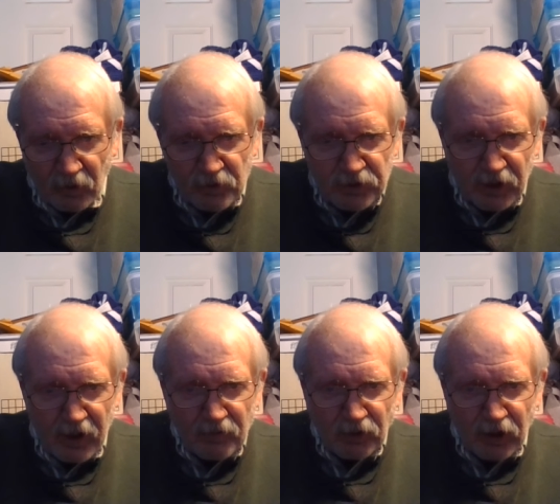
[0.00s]
I used to
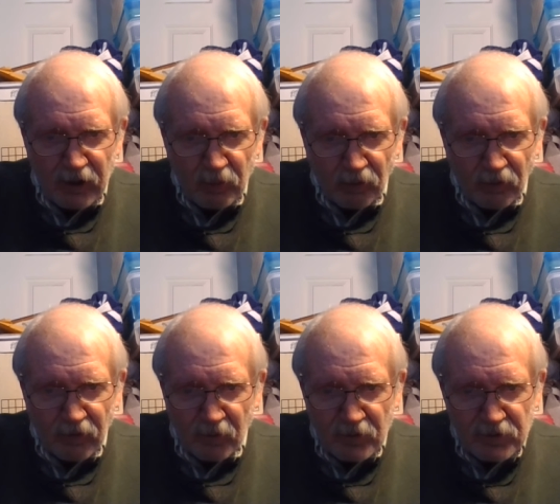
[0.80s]
have a neighbor
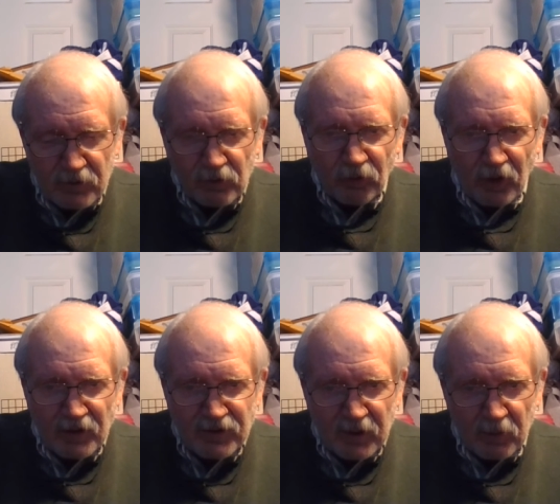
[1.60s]
that was so
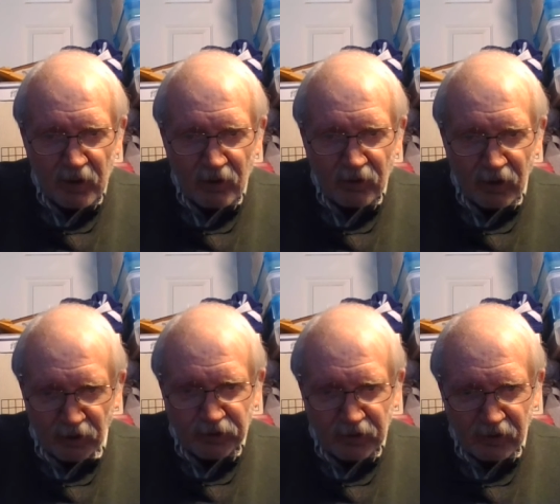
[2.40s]
crazy about
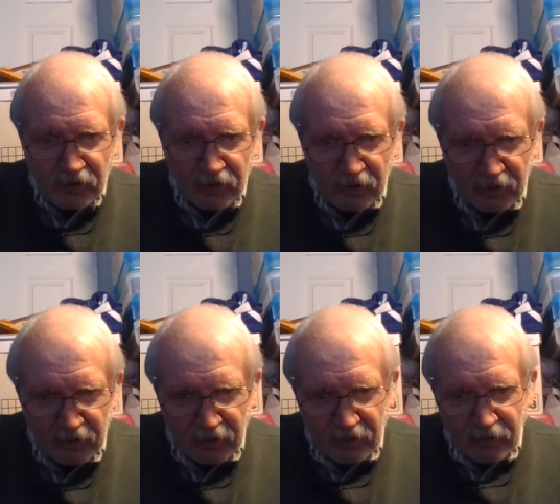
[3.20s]
hunting,
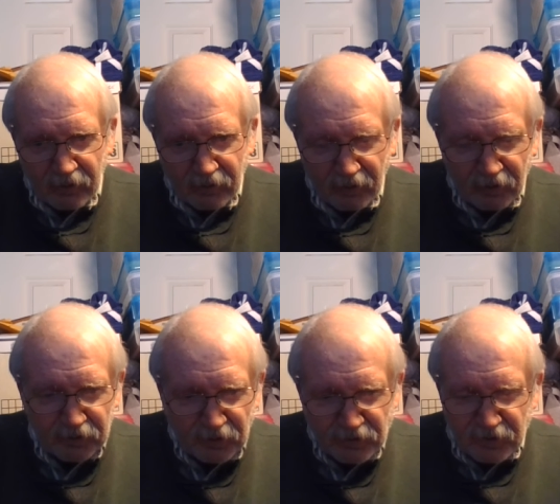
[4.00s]
the
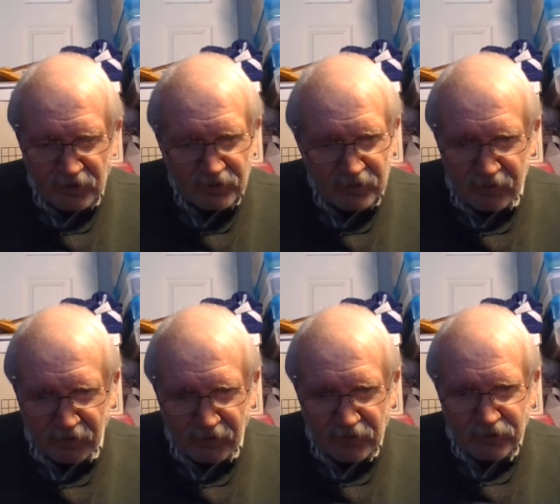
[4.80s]
hunting season,
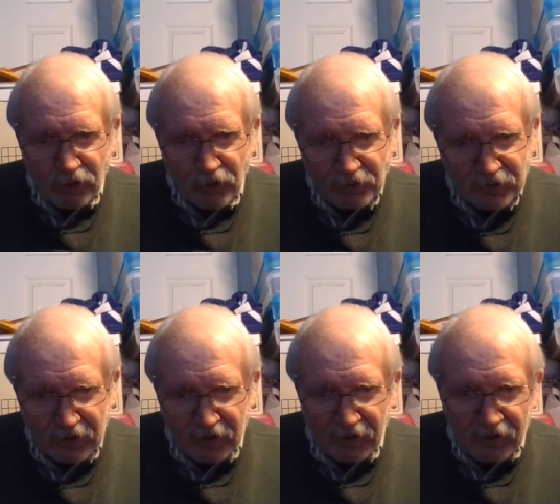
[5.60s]
and his dogs that
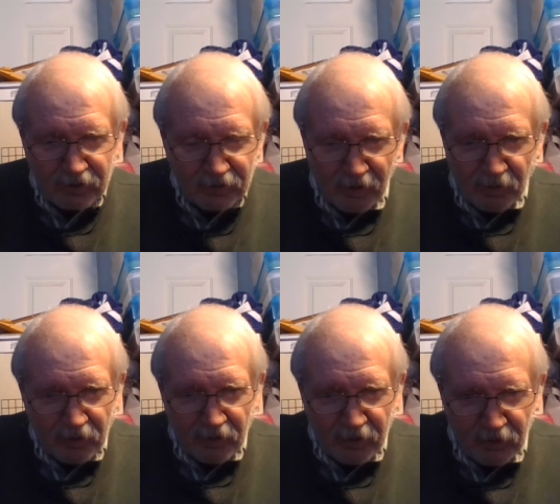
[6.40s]
he had.
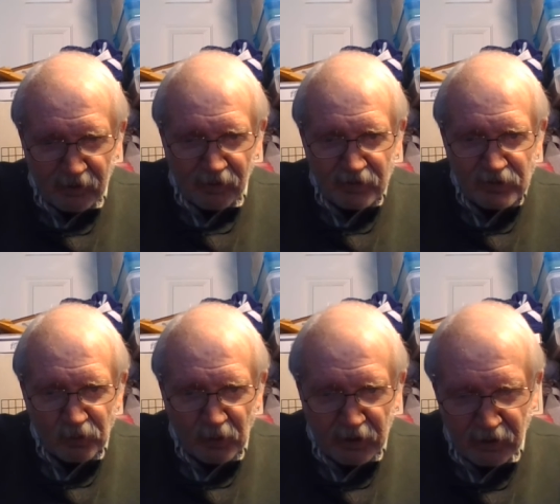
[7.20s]
I, and th this is the
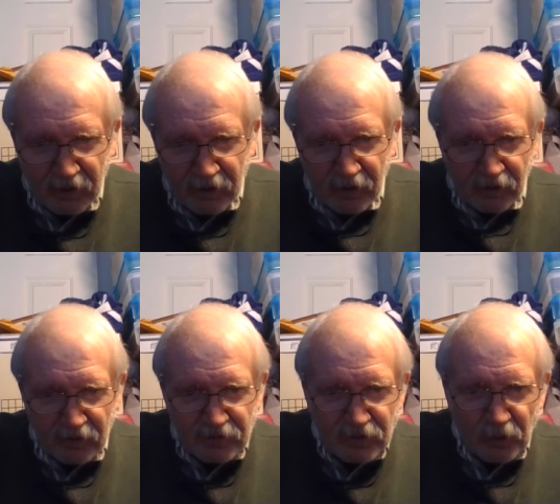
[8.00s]
way he,
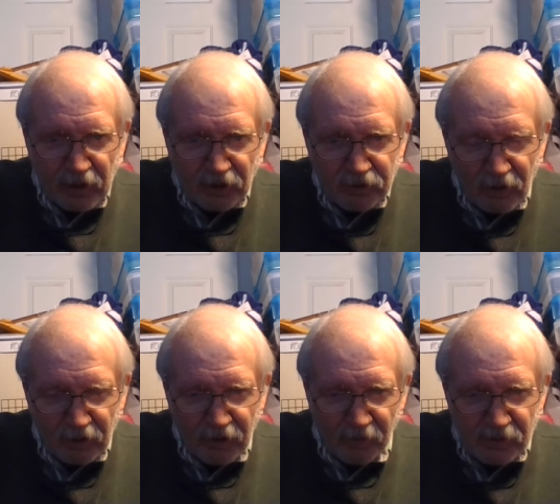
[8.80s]
this is the way he
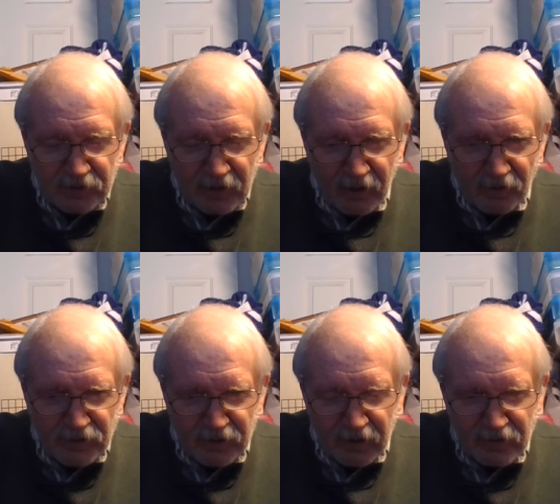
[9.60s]
talked. I would say I'd
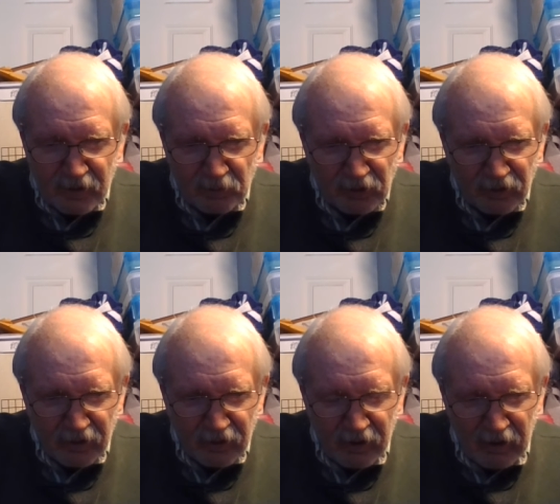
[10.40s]
say something
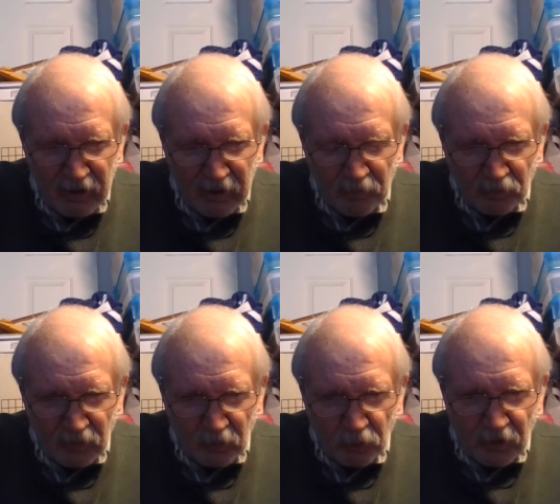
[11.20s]
like,
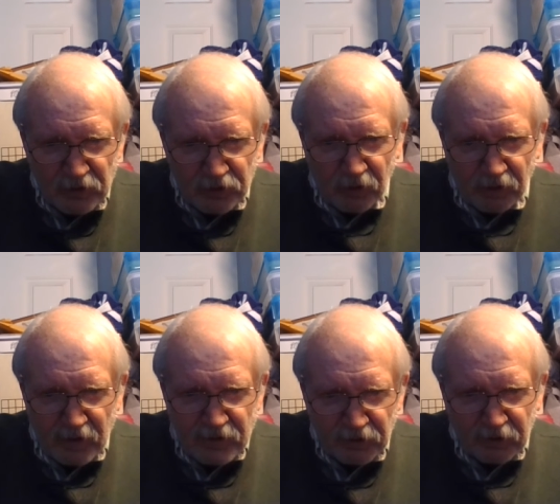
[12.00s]
"For that sure a nice